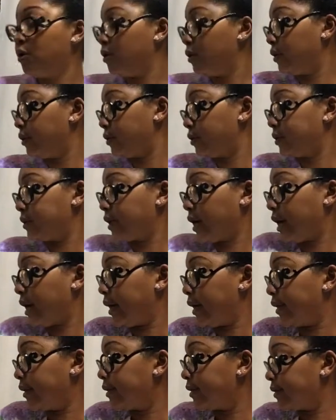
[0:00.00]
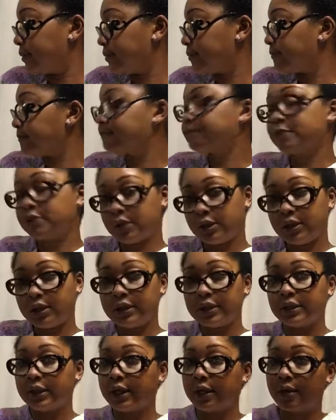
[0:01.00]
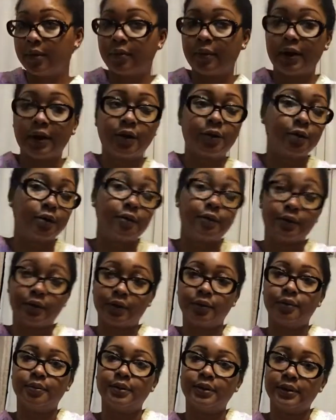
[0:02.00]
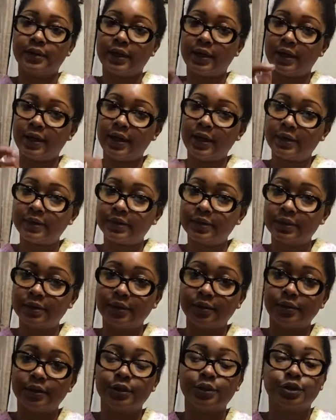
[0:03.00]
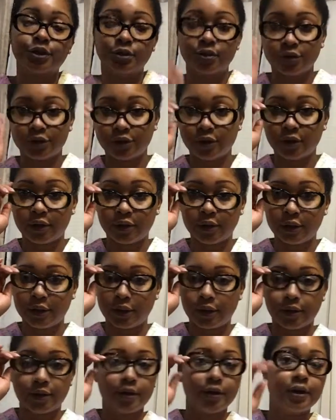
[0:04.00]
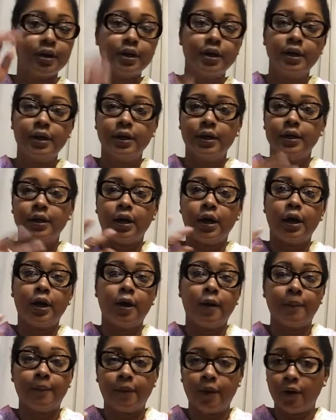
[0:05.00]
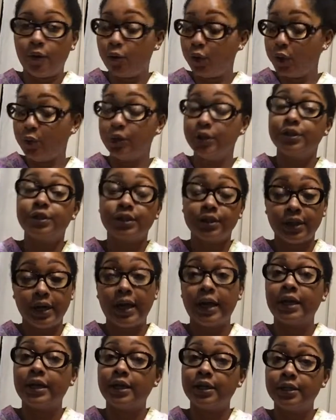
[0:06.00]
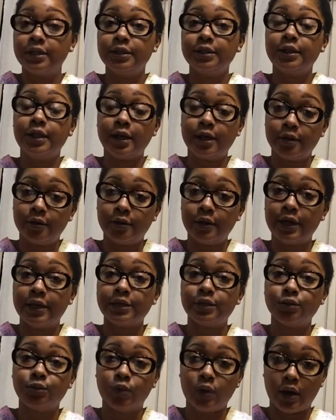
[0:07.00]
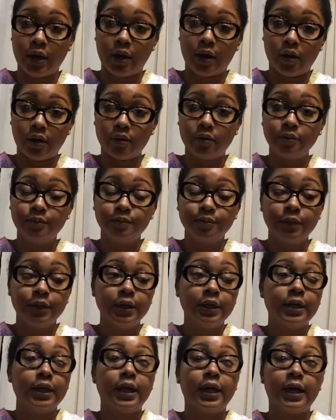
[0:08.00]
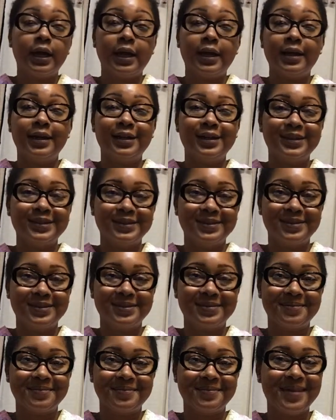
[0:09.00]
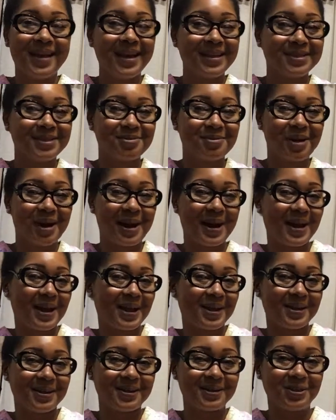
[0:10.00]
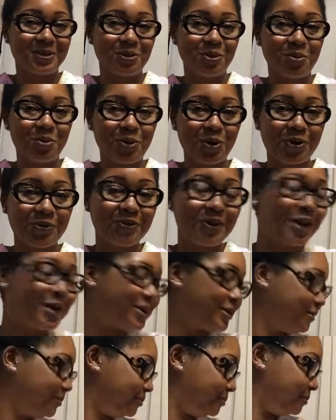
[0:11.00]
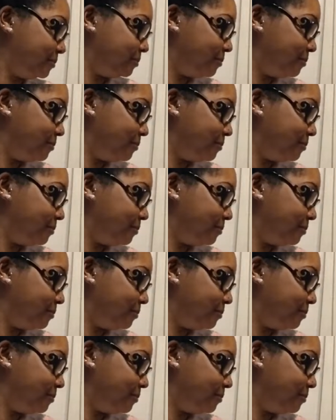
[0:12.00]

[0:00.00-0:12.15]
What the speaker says: on your sides, clean that up right quick with a little bit of that acetone I showed you earlier. We went to A&N Nail as well, and that's where I had a little more fun.